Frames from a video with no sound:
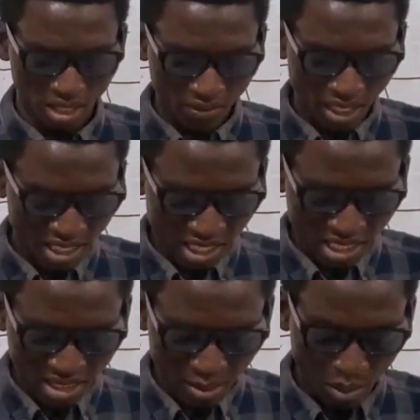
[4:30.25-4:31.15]
If there is
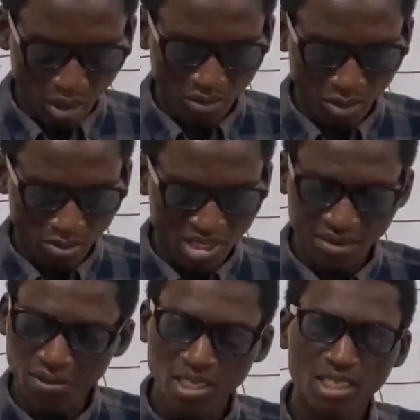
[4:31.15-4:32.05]
increase in blood volume,
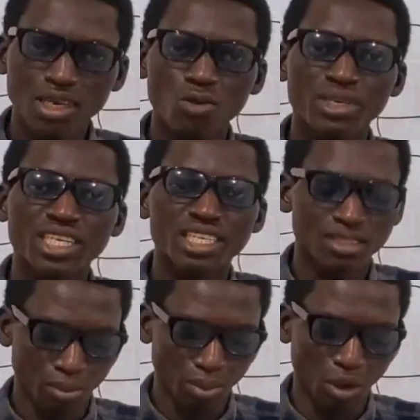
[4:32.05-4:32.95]
definitely there will be
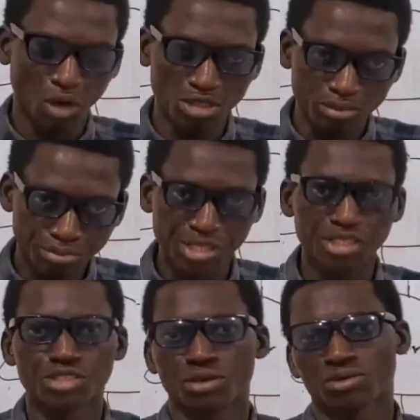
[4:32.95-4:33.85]
increase in blood
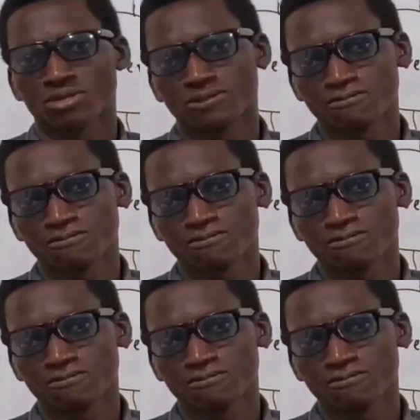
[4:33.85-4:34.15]
pressure.